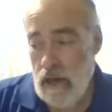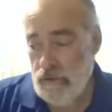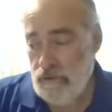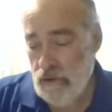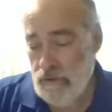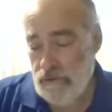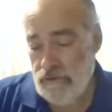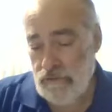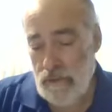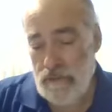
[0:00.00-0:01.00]
And so
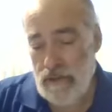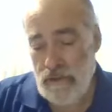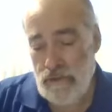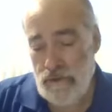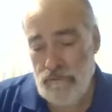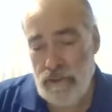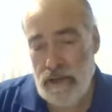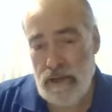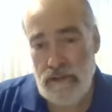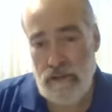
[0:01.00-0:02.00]
this nun began to
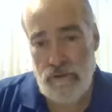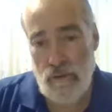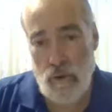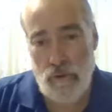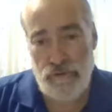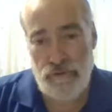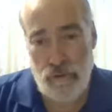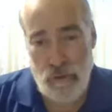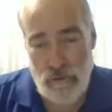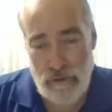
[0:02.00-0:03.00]
explain the whole
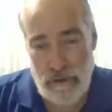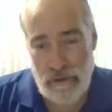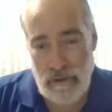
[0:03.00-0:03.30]
story.